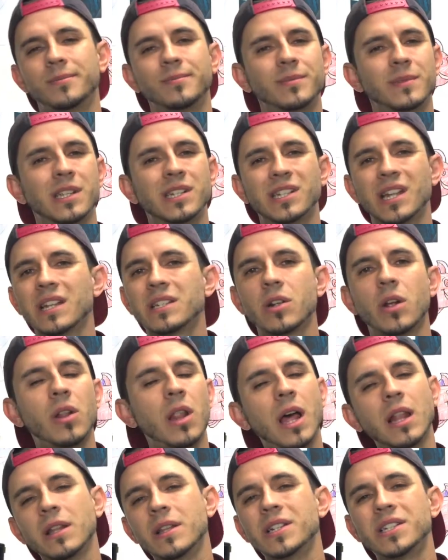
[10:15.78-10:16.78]
Because that's all
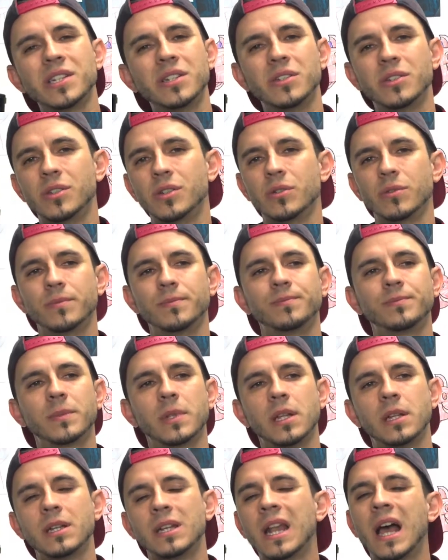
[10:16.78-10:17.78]
I listen to.
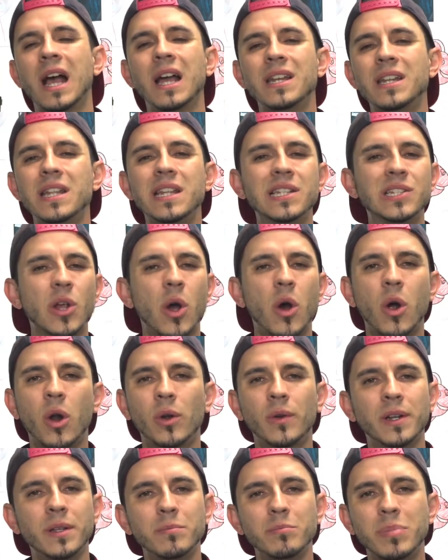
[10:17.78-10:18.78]
90s
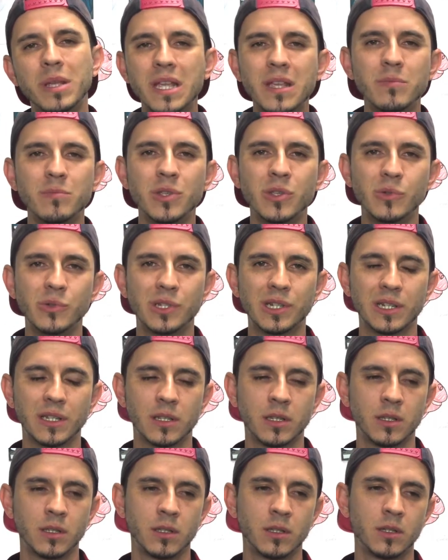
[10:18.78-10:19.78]
R&B
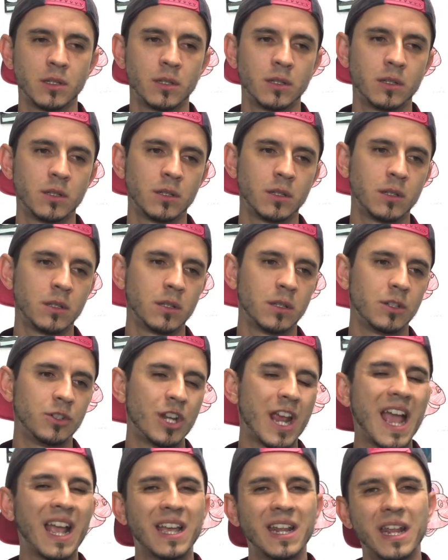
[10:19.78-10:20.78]
music.
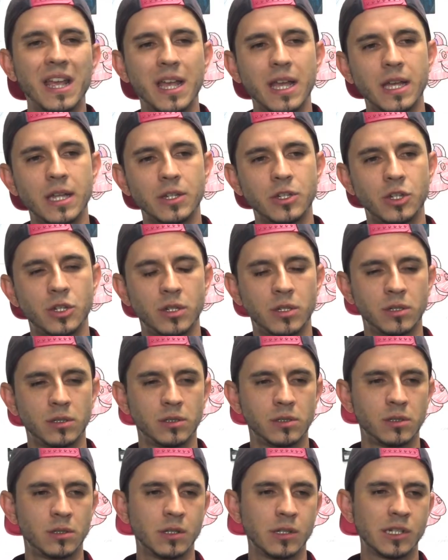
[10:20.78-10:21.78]
Jagged Edge.
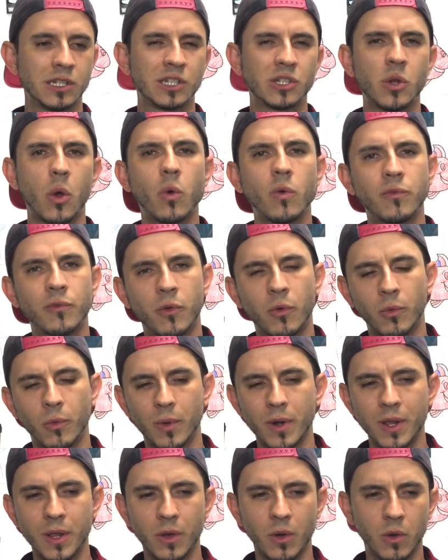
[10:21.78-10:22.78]
Soul for
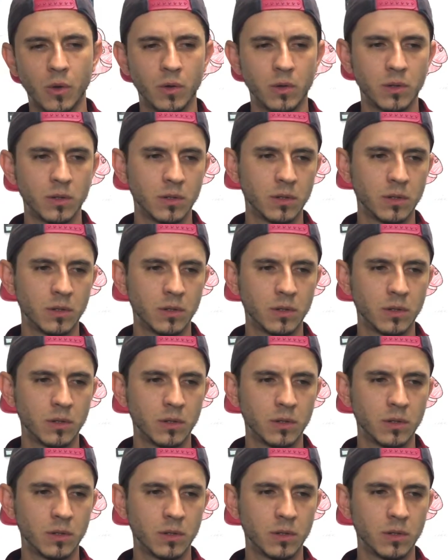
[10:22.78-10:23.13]
Real.